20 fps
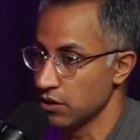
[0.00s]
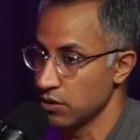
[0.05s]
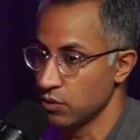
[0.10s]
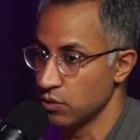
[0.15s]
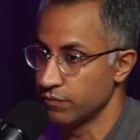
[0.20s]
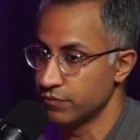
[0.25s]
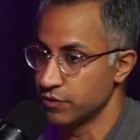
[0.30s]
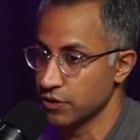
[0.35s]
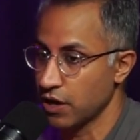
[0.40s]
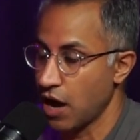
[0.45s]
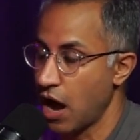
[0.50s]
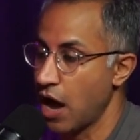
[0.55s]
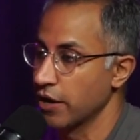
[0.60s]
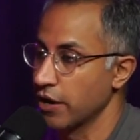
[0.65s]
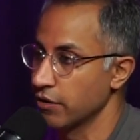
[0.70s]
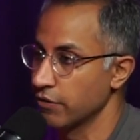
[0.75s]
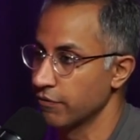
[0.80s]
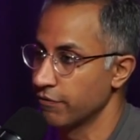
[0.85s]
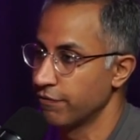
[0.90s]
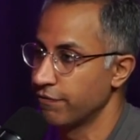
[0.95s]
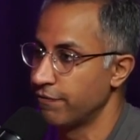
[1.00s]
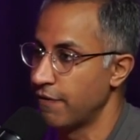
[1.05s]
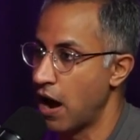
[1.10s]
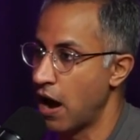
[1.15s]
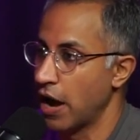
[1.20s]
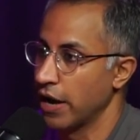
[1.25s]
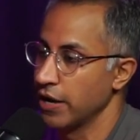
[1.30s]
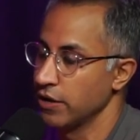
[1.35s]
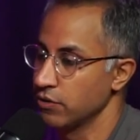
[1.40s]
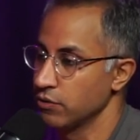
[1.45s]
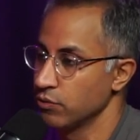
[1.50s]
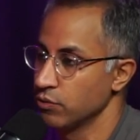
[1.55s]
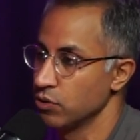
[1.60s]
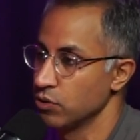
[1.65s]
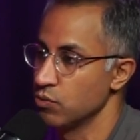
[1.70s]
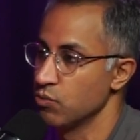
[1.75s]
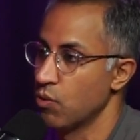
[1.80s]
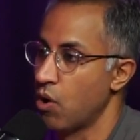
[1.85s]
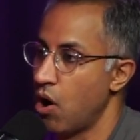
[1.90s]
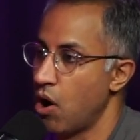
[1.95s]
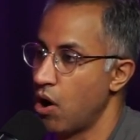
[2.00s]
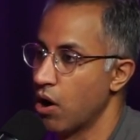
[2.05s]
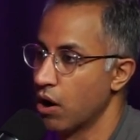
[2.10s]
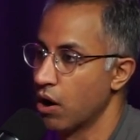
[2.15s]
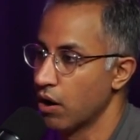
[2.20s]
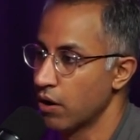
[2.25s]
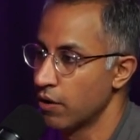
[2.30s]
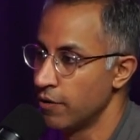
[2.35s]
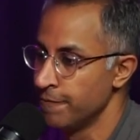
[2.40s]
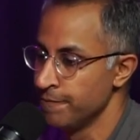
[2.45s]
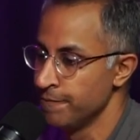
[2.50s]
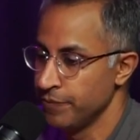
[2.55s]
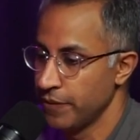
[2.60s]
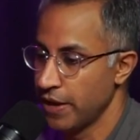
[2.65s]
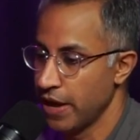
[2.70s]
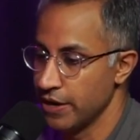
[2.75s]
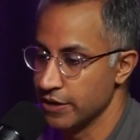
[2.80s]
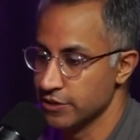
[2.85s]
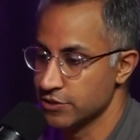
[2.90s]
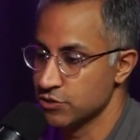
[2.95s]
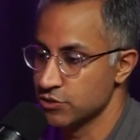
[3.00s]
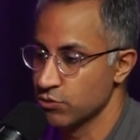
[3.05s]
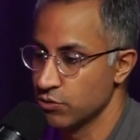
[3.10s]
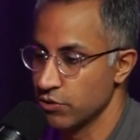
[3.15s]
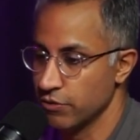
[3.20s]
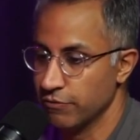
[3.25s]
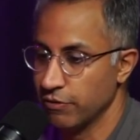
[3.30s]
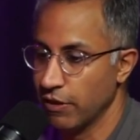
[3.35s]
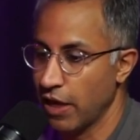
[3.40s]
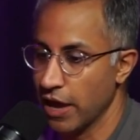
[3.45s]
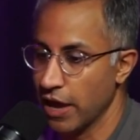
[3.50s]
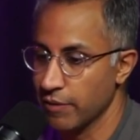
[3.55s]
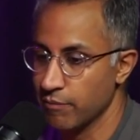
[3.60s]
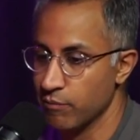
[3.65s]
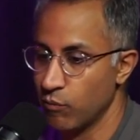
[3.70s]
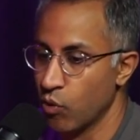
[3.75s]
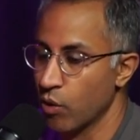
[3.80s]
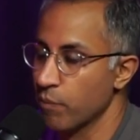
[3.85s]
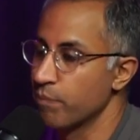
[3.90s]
you have to kind of find who you are, and it's sort of like more.